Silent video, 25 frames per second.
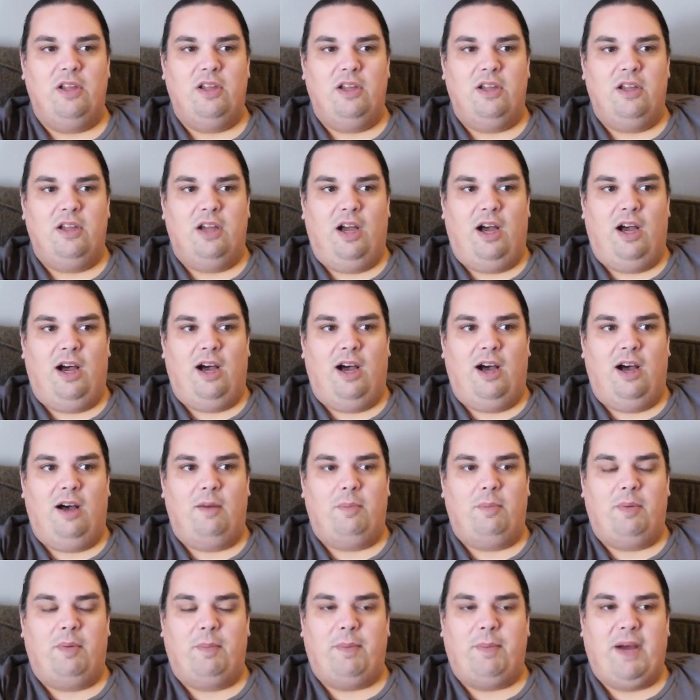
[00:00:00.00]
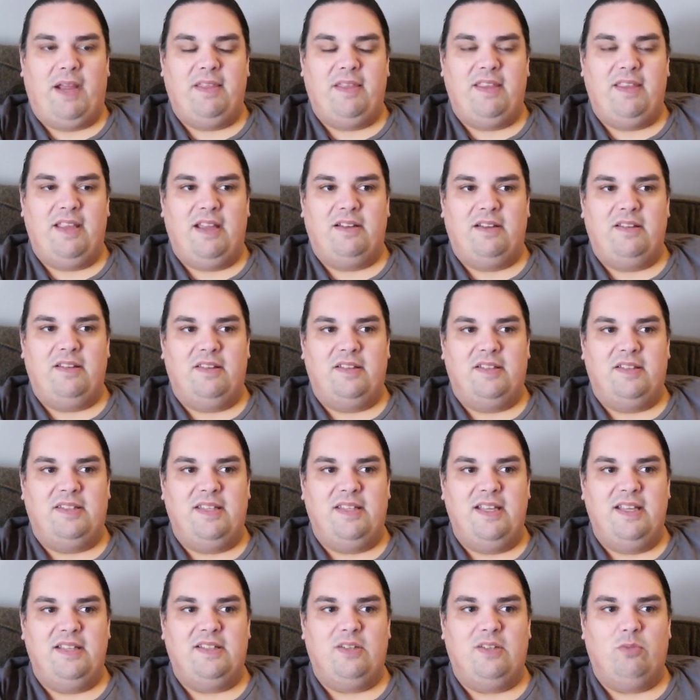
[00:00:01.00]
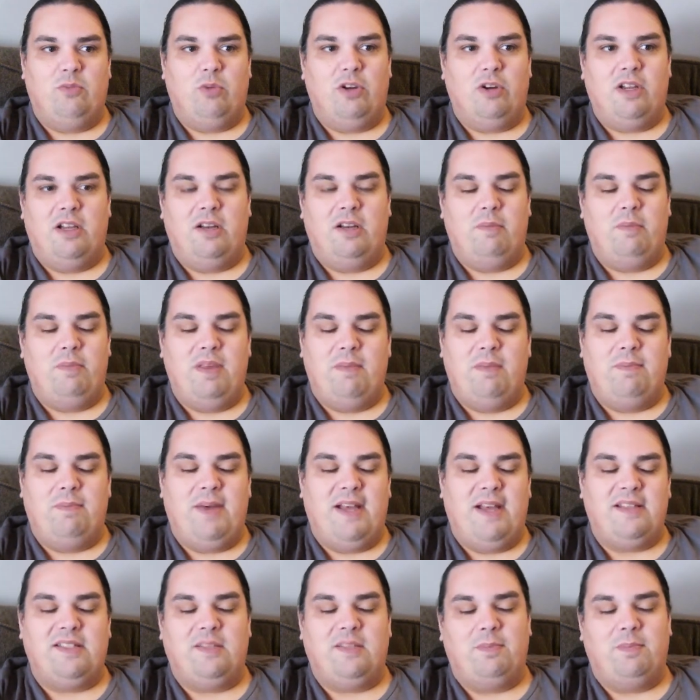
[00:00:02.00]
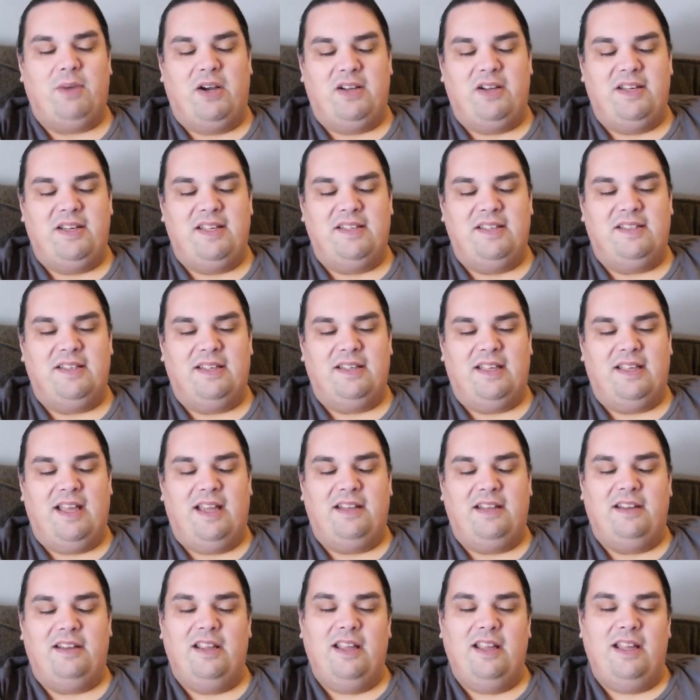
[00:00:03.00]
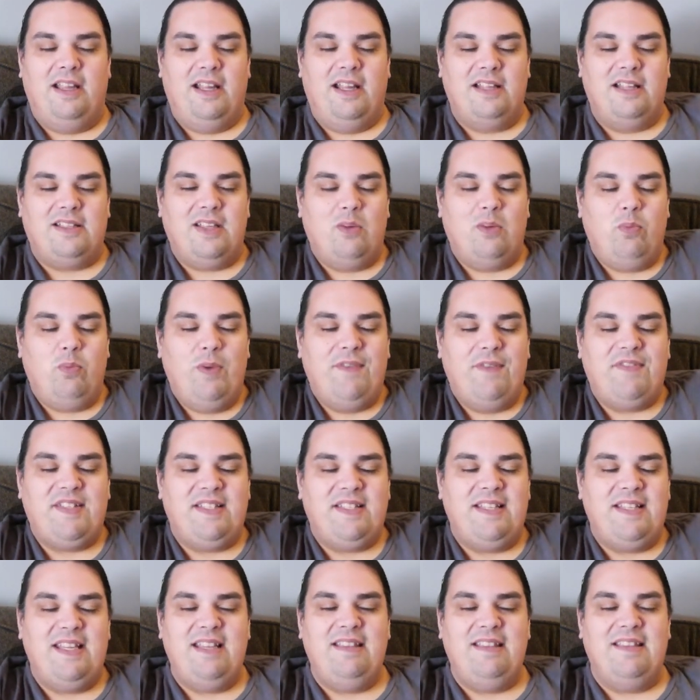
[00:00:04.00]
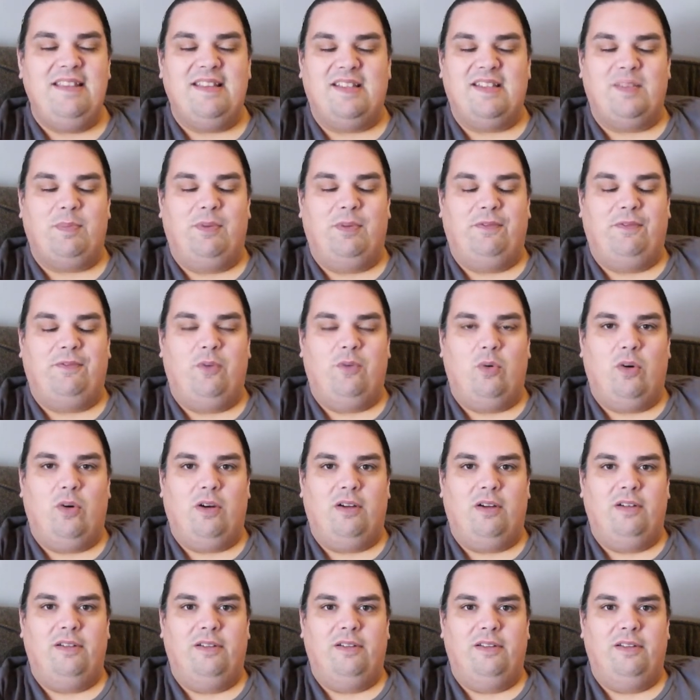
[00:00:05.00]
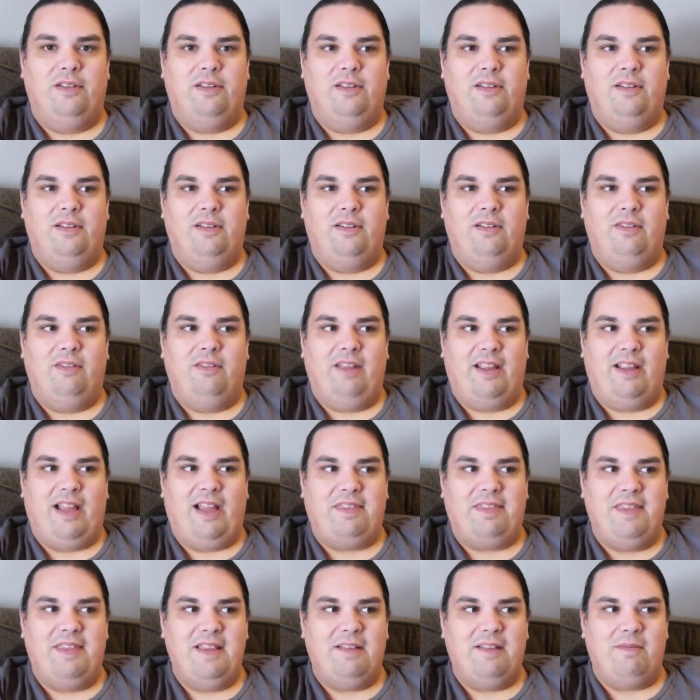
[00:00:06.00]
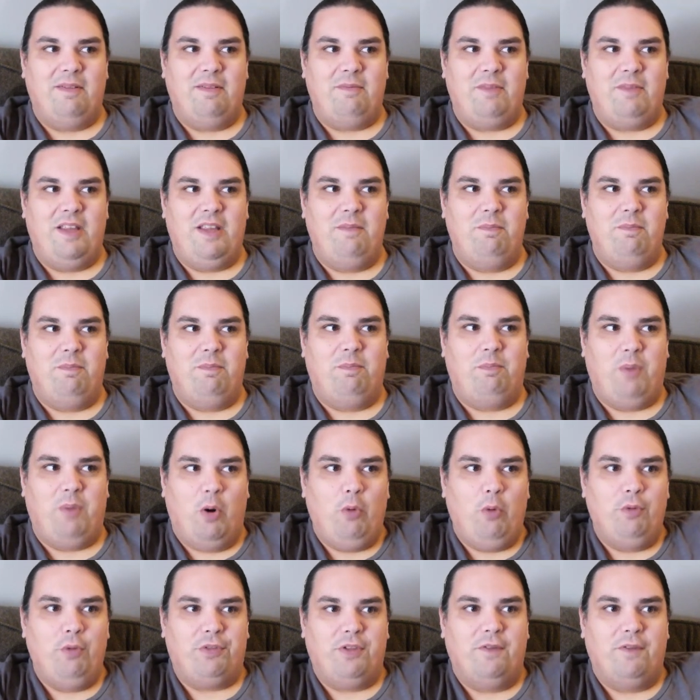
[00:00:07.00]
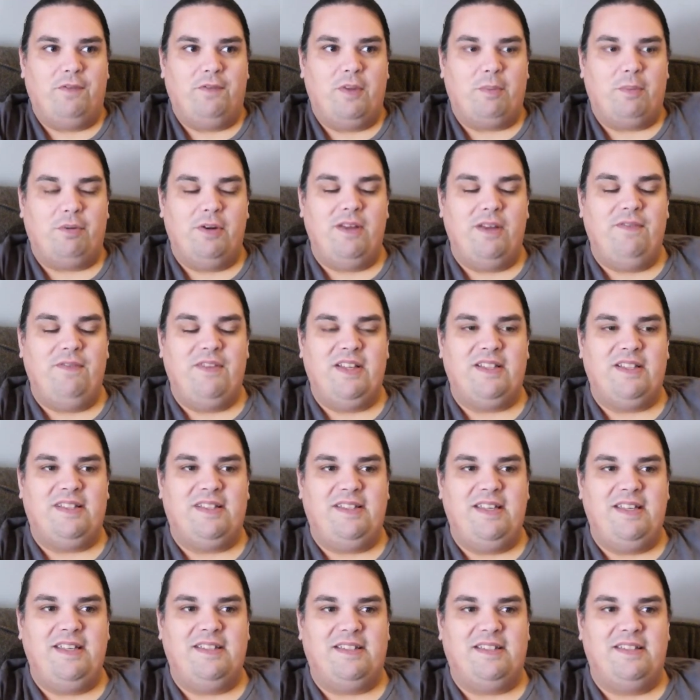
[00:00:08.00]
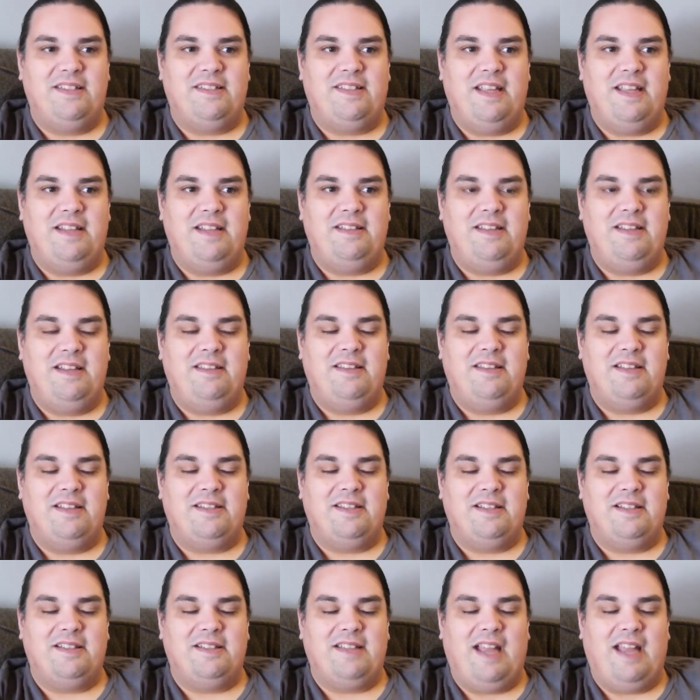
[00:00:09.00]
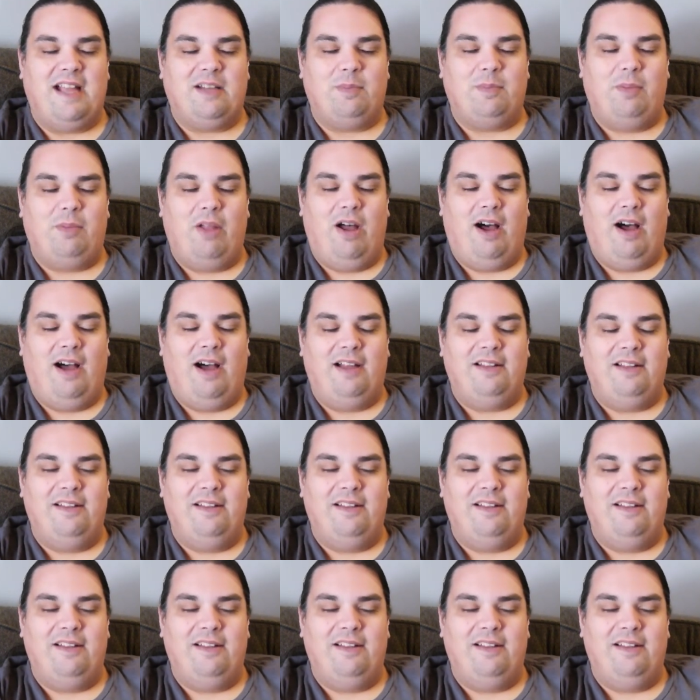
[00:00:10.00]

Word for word: Uh, but by the end of the season, we're going to be best buddies again. It's like we've seen this before. Like, I think in both of the previous seasons, they did this exact plot.